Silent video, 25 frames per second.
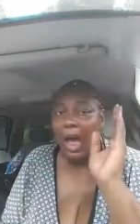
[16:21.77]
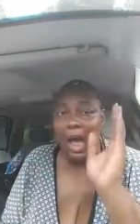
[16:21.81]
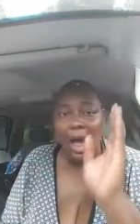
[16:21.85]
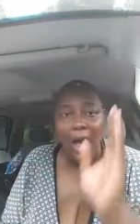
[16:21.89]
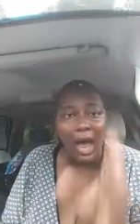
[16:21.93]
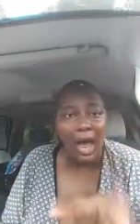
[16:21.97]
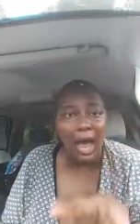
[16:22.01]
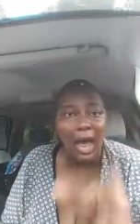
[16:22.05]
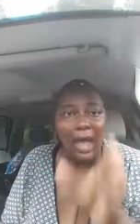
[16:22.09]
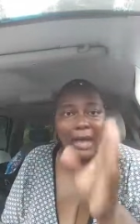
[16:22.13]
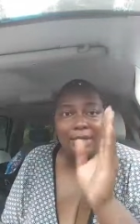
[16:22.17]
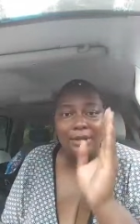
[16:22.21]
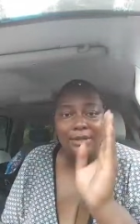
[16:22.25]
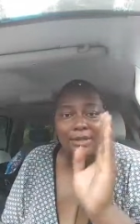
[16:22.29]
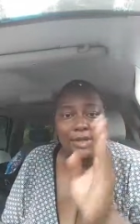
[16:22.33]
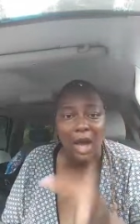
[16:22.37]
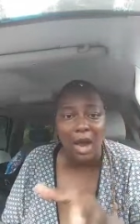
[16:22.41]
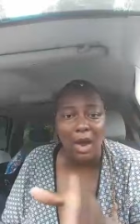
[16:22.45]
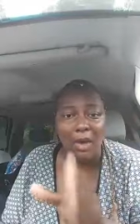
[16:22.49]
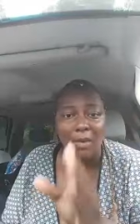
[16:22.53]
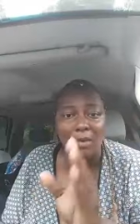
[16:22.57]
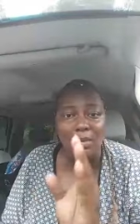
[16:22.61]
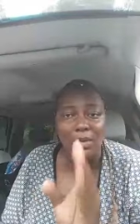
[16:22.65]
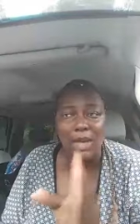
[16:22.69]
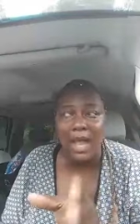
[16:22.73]
I
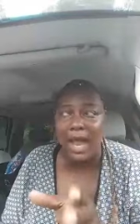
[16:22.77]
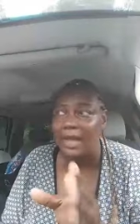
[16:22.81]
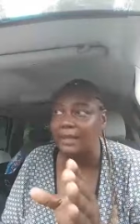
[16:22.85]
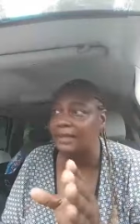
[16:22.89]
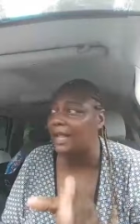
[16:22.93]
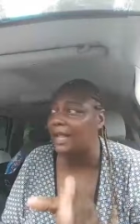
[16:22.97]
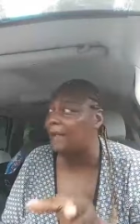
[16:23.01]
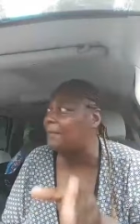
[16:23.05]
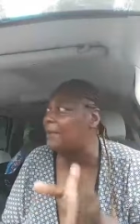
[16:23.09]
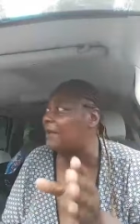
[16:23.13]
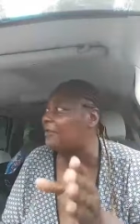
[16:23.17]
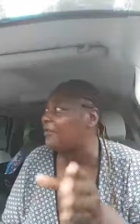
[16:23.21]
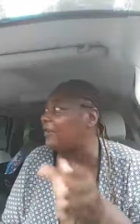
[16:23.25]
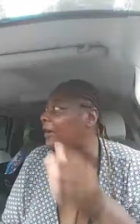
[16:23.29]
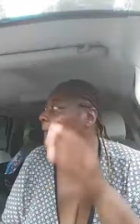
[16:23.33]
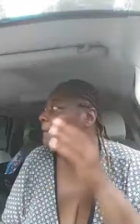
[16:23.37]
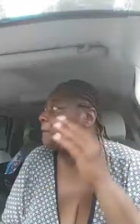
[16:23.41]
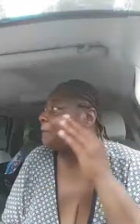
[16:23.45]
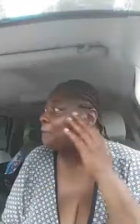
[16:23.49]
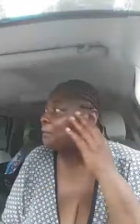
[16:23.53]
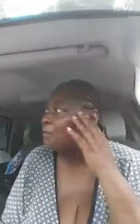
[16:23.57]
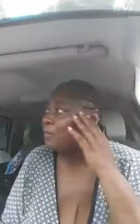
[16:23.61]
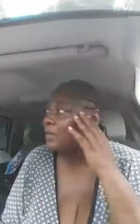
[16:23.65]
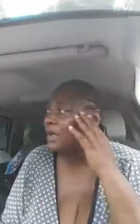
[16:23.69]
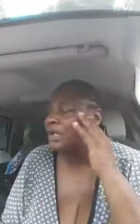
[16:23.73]
don't like that
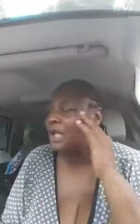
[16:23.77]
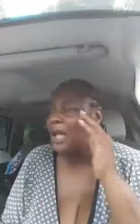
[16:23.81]
motherfucker.